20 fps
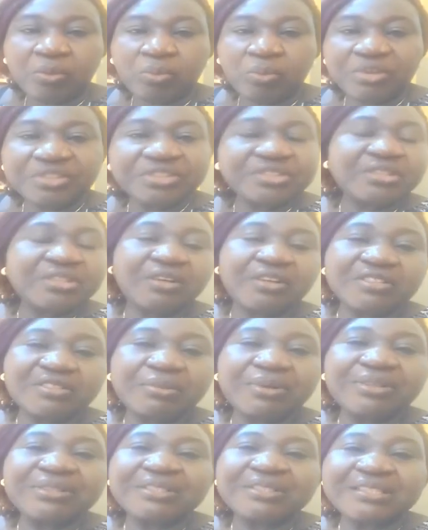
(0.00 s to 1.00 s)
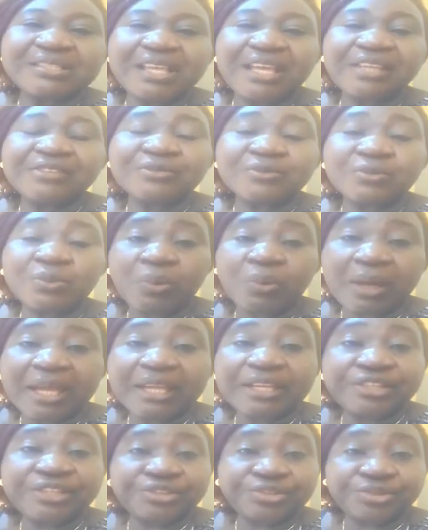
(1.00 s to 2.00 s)
Once the customer understands
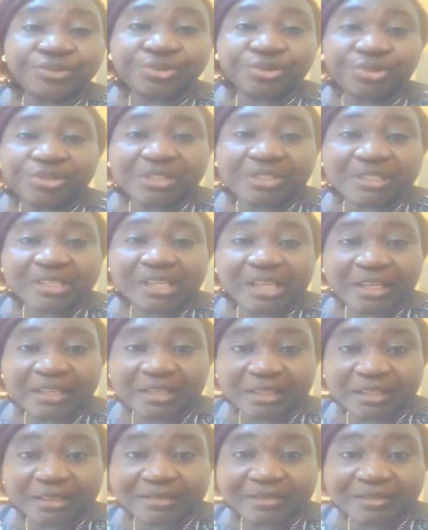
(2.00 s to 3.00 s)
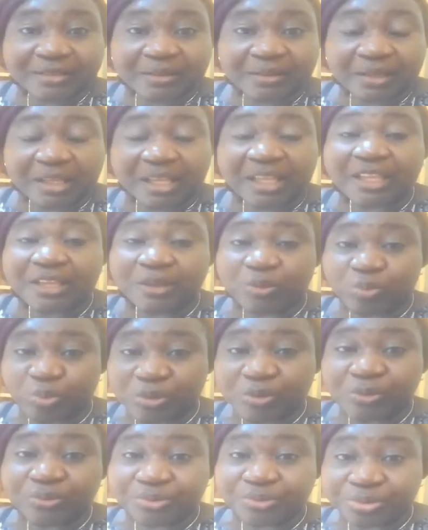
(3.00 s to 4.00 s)
why he should do the target, he
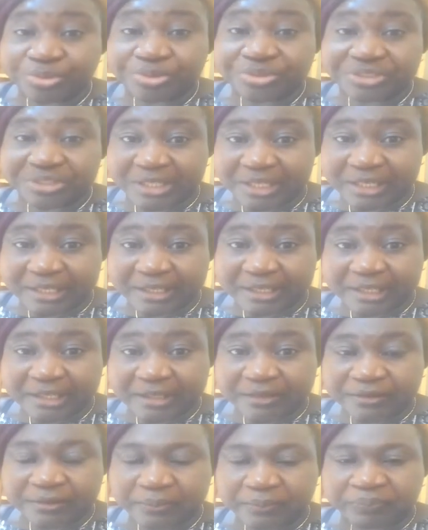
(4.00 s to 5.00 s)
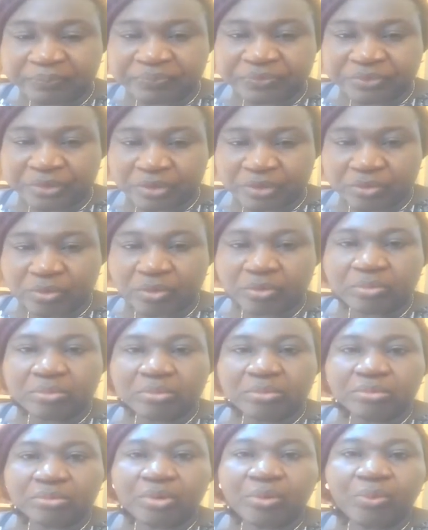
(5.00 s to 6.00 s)
will do the target. So,
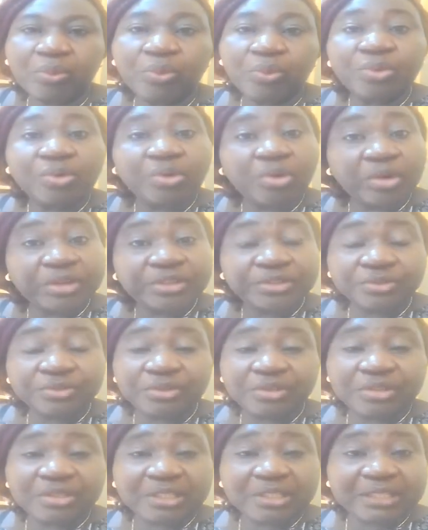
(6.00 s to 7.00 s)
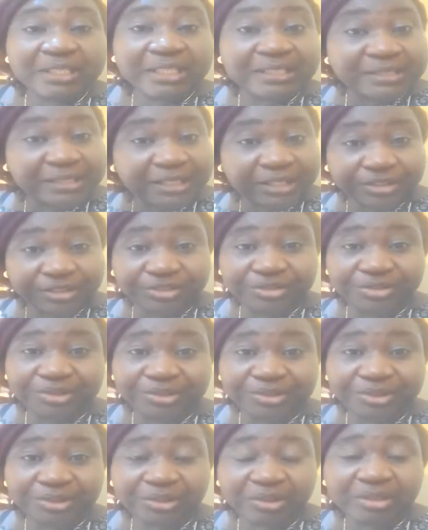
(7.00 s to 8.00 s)
but we'll go into another
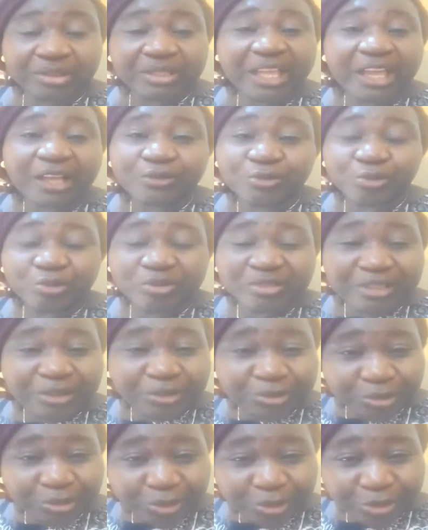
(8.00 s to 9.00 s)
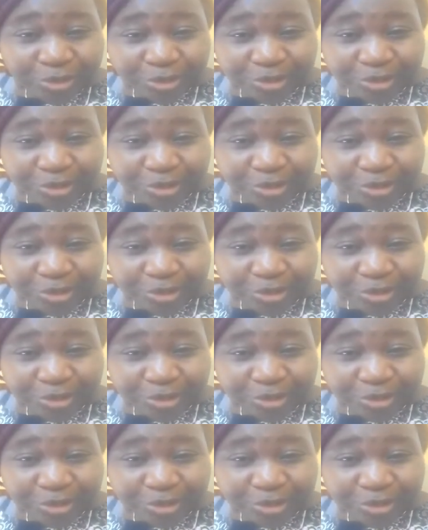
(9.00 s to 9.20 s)
section on how to sell to your